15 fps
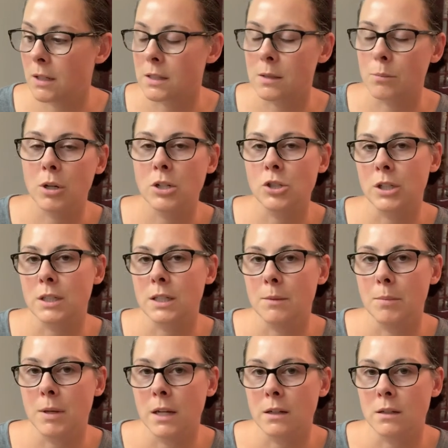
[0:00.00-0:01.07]
because the project I
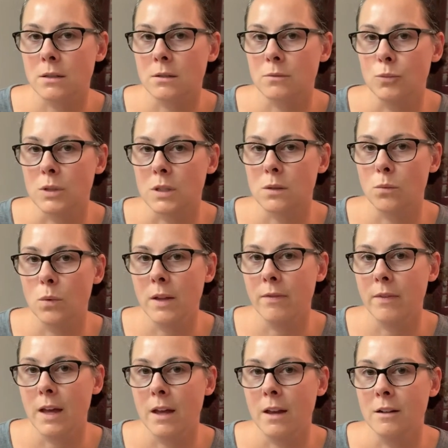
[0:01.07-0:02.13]
picked was the one
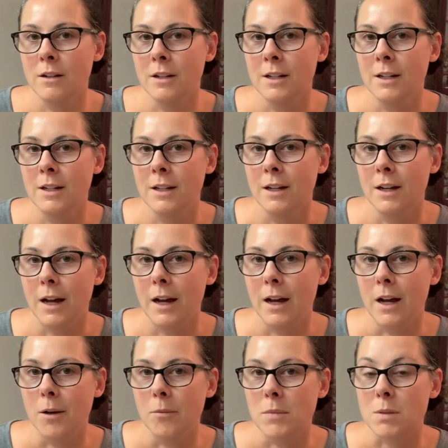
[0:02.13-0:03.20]
that
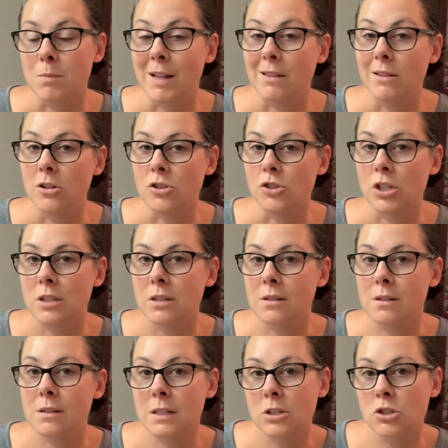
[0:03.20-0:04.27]
um, is my largest
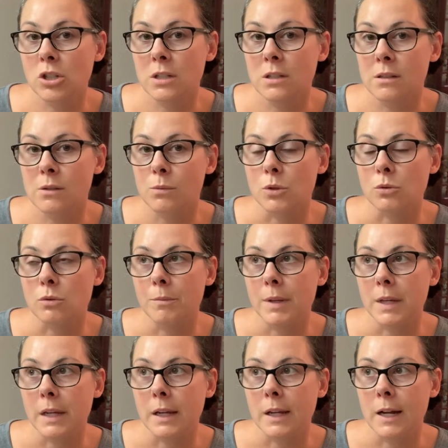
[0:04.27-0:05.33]
stitches, which would
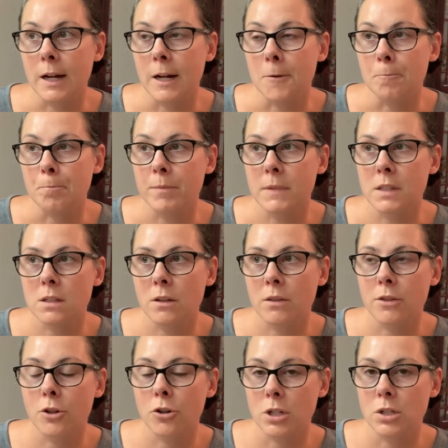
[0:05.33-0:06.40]
be, um, it's on
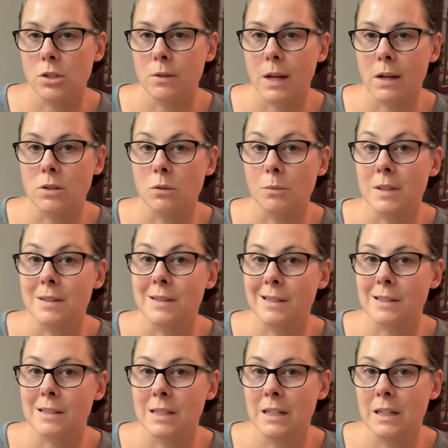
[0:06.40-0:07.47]
thirty-two count, so it'd be
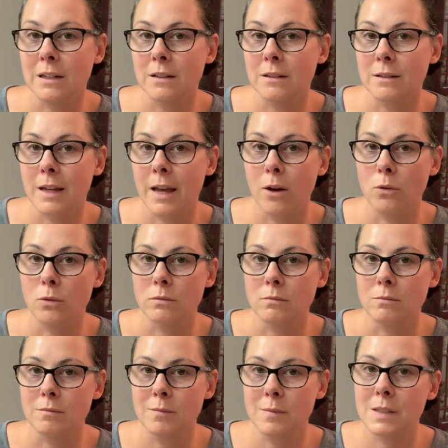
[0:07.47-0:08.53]
sixteen count
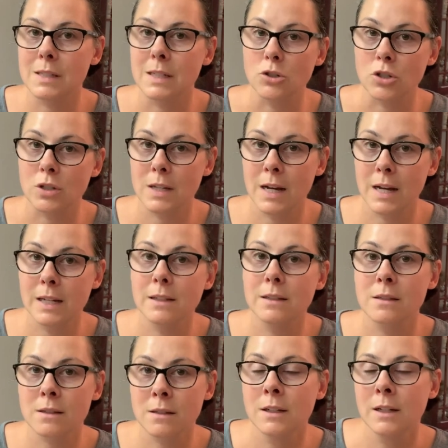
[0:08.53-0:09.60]
stitch
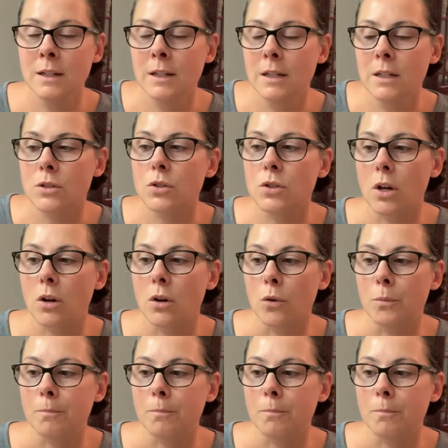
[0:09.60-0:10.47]
size. So